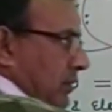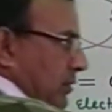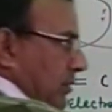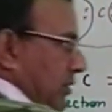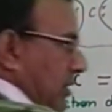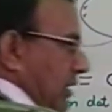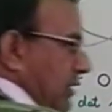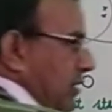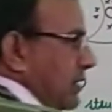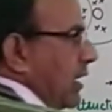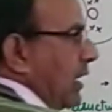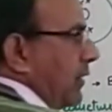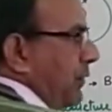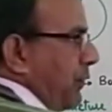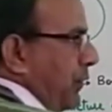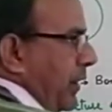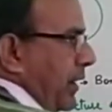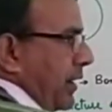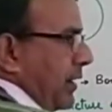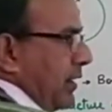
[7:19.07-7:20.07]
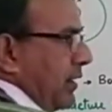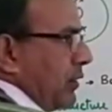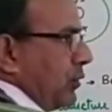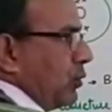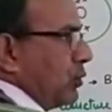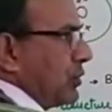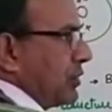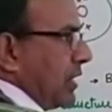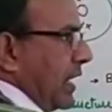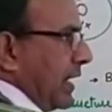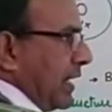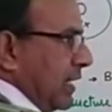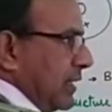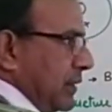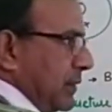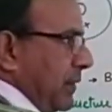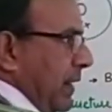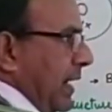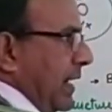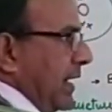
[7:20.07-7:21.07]
This sulfur, to
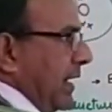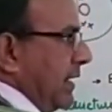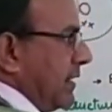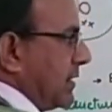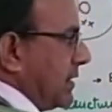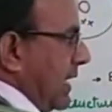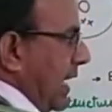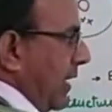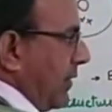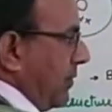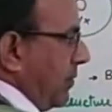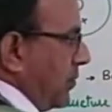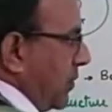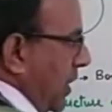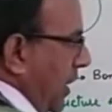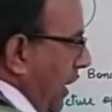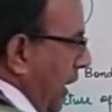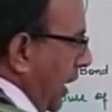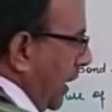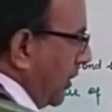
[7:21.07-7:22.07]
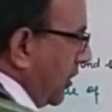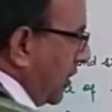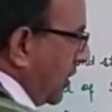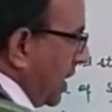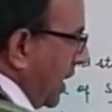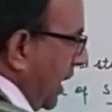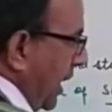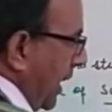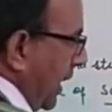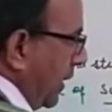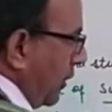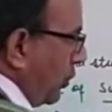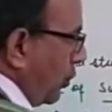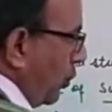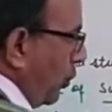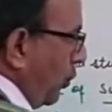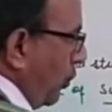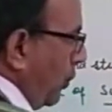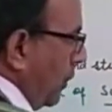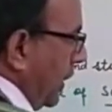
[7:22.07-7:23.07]
satisfy itself, it
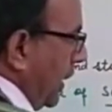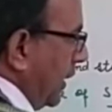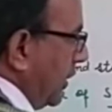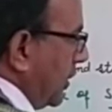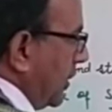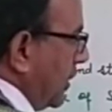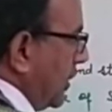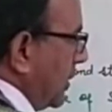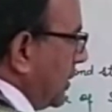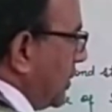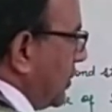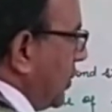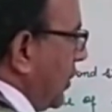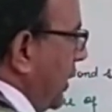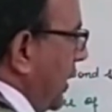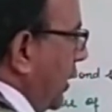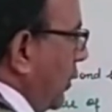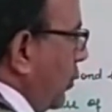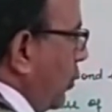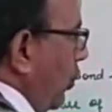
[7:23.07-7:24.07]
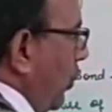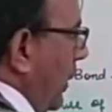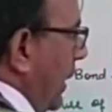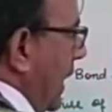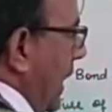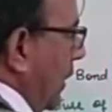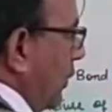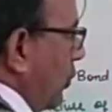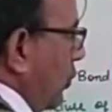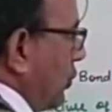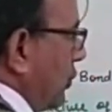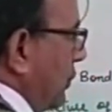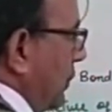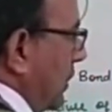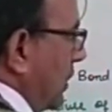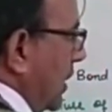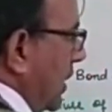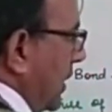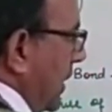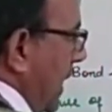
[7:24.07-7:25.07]
share 2 electrons
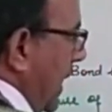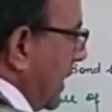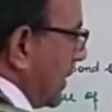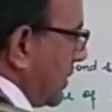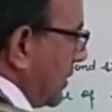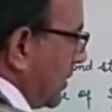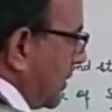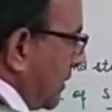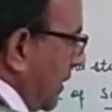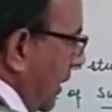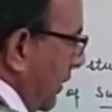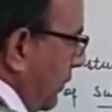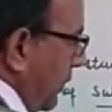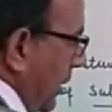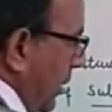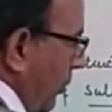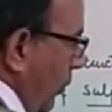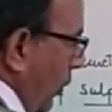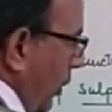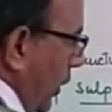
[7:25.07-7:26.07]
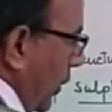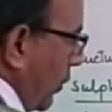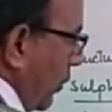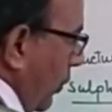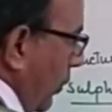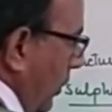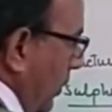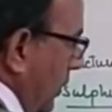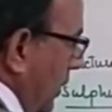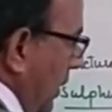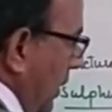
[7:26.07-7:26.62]
with the next sulfur molecule.